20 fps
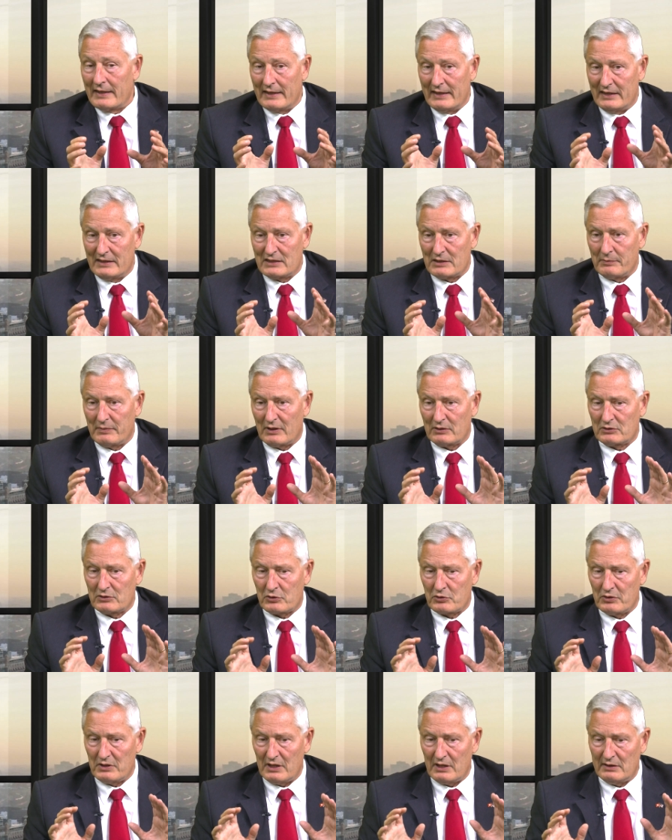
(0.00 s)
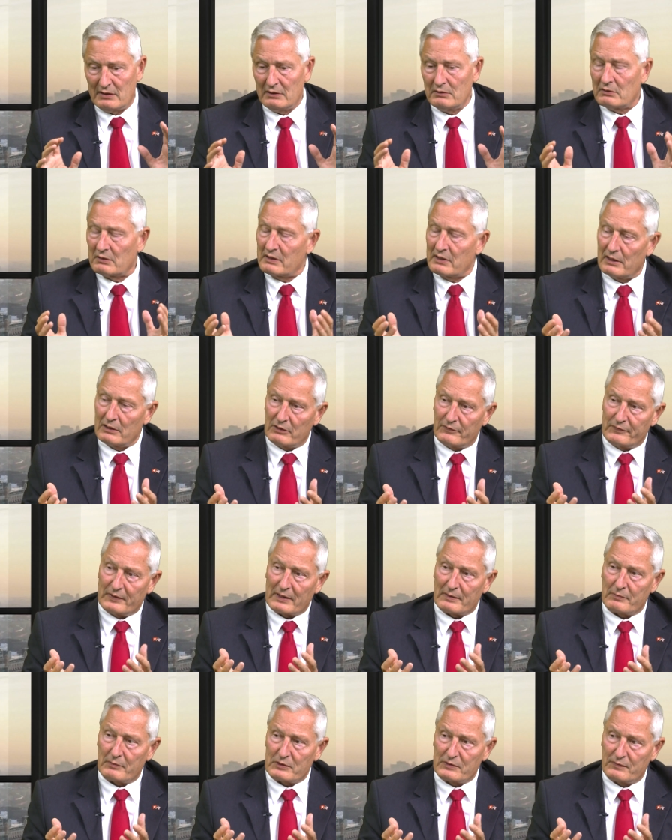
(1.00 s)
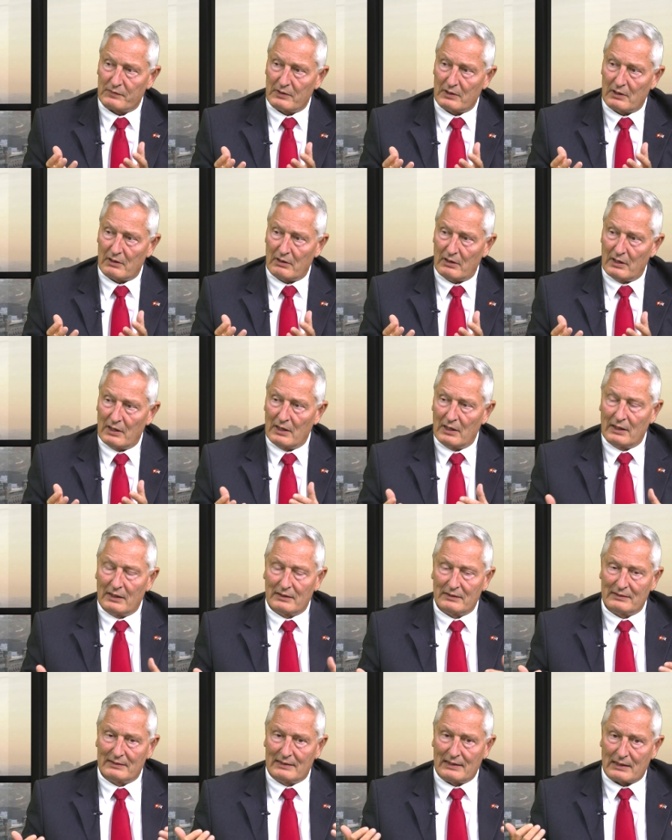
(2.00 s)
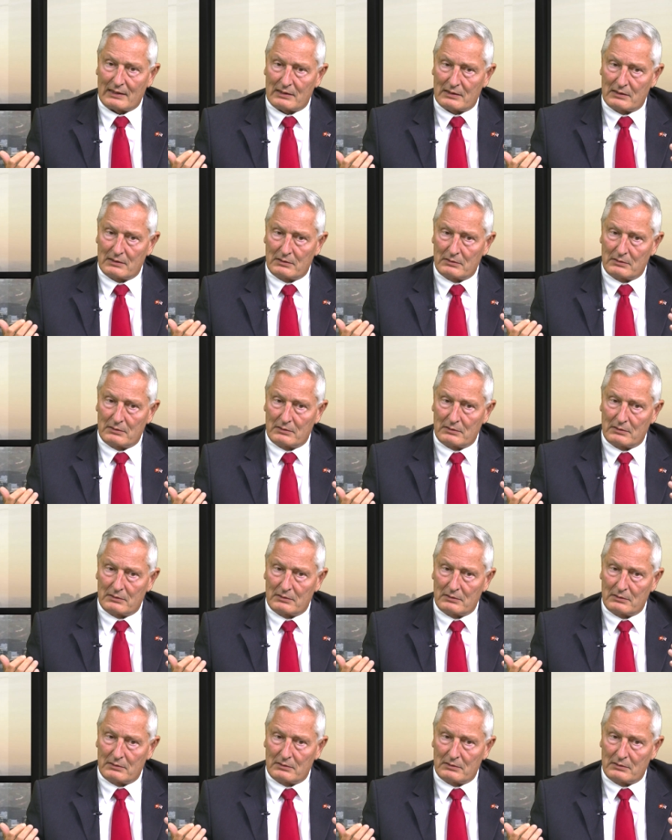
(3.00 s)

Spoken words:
It's about creating the kind of atmosphere that